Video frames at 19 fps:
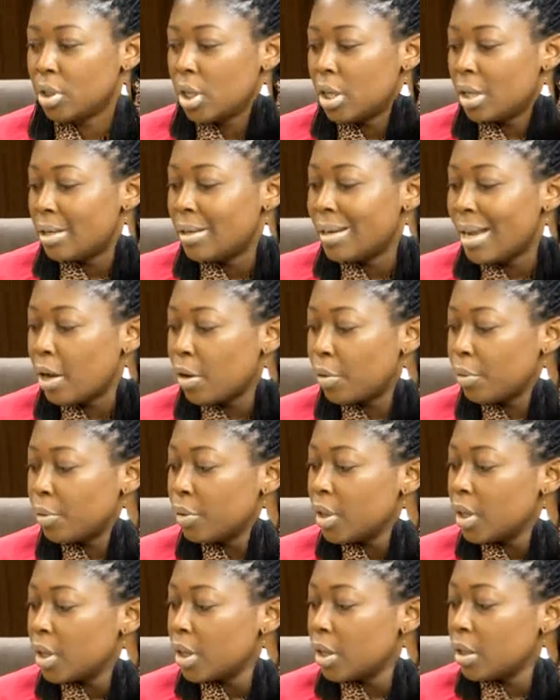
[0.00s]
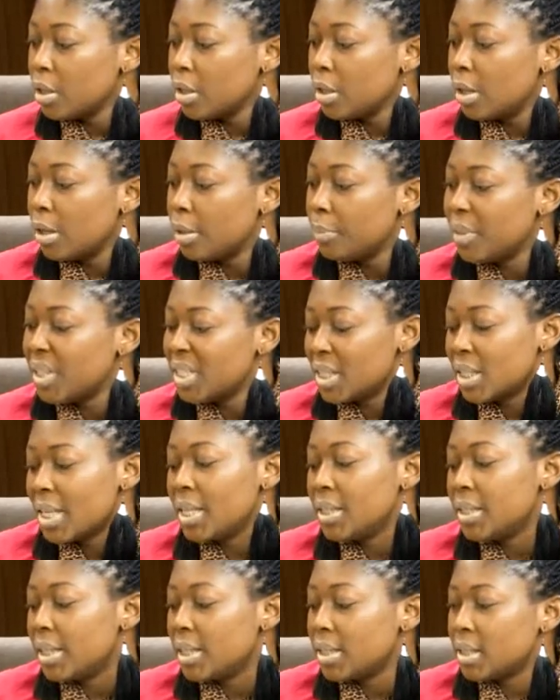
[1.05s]
Mm. Now, um, there's a
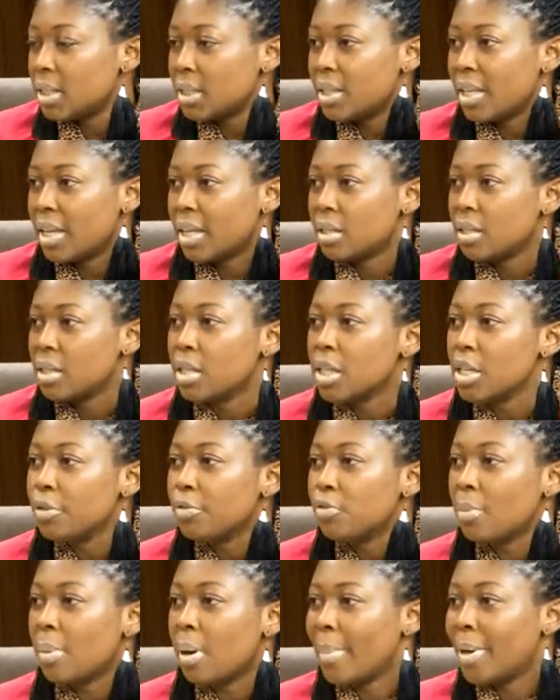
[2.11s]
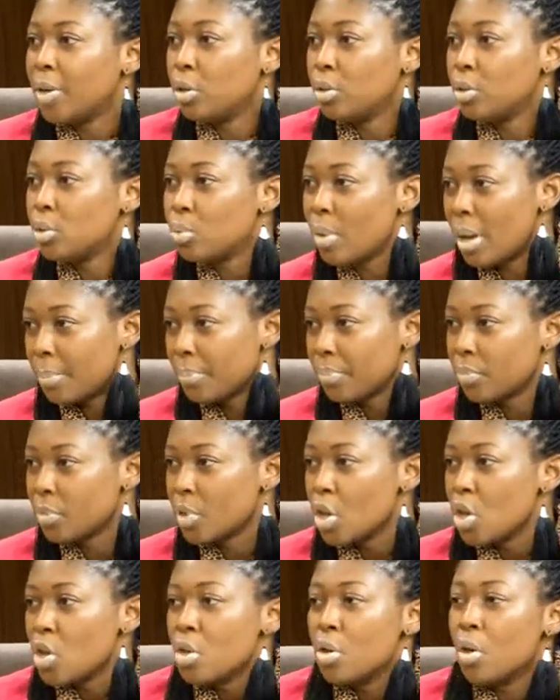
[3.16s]
tendency that if your mama don't do am,
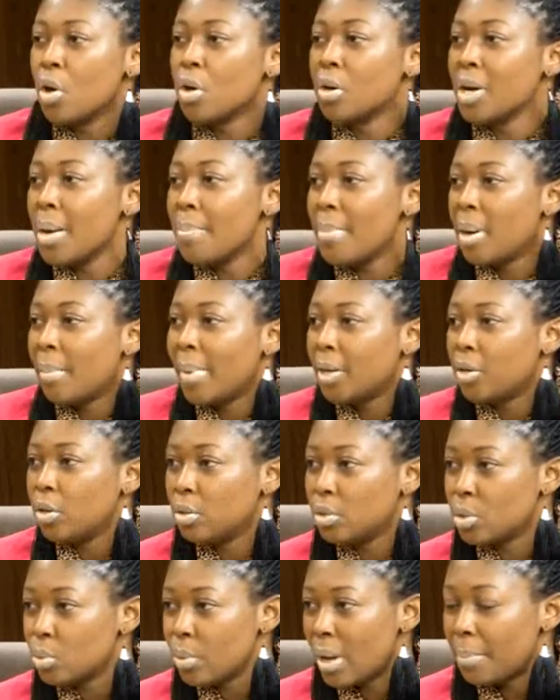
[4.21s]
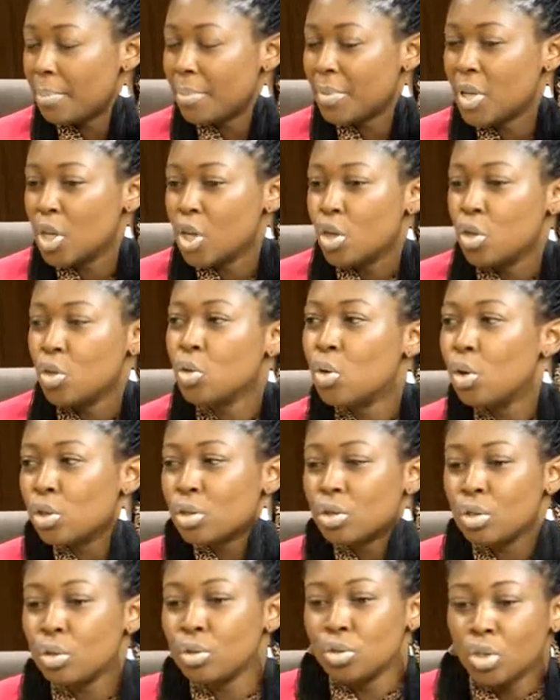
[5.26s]
your grandmama don't do am, you go
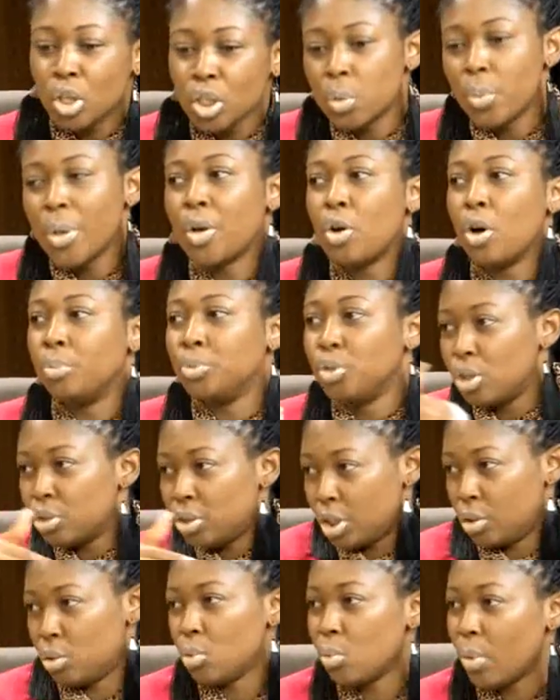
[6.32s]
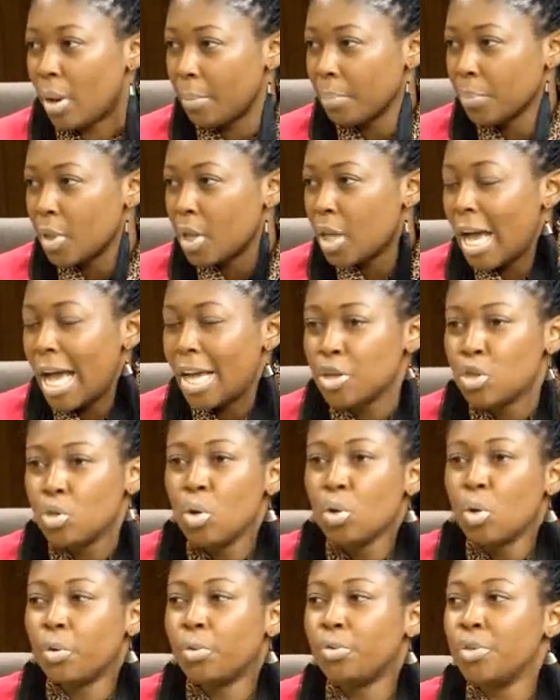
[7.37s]
still just wake up, just they do am. Yes. And you know
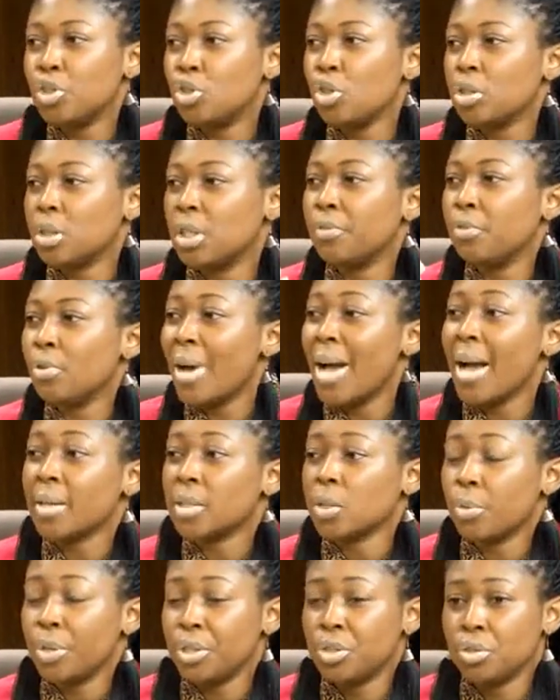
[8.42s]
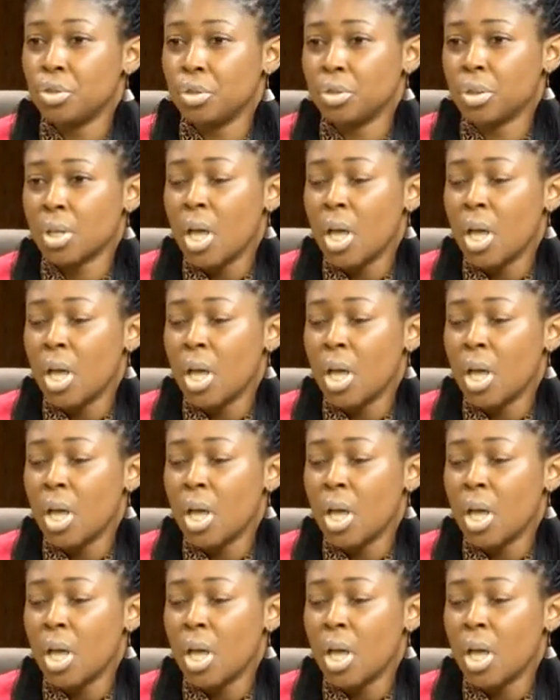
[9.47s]
go fit just even ask questions.